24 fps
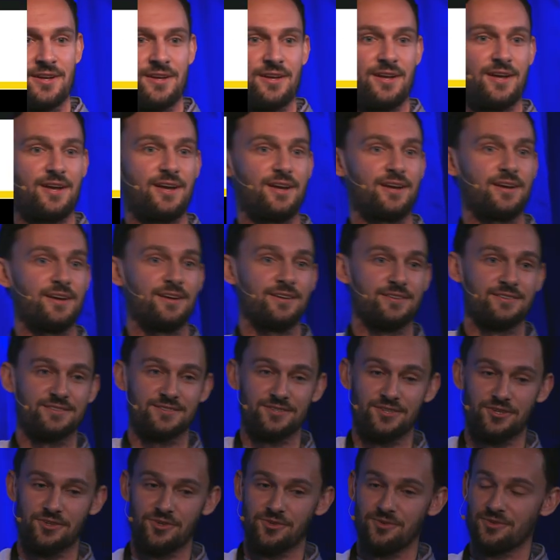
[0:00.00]
And
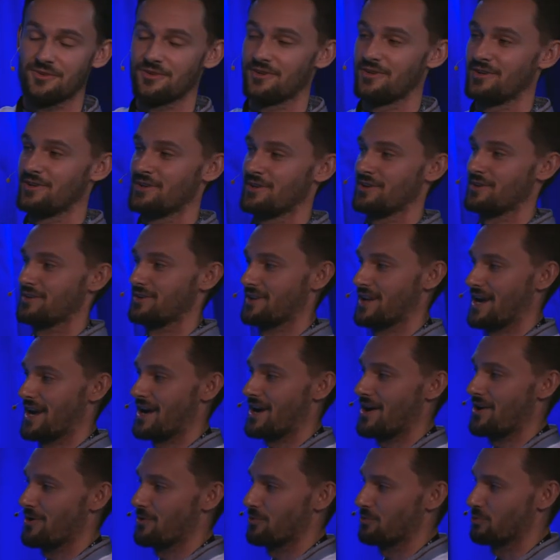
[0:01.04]
so
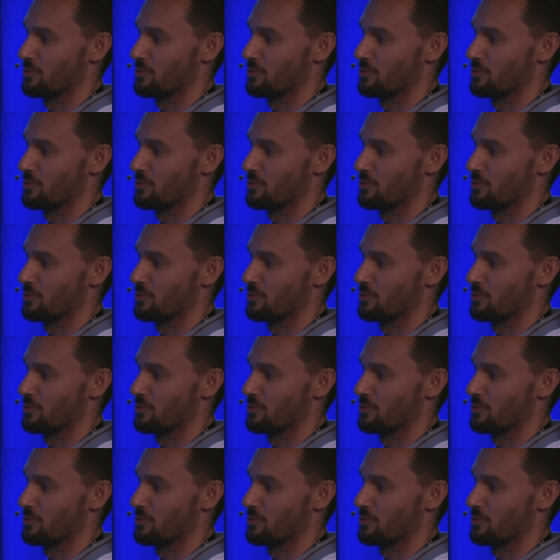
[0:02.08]
now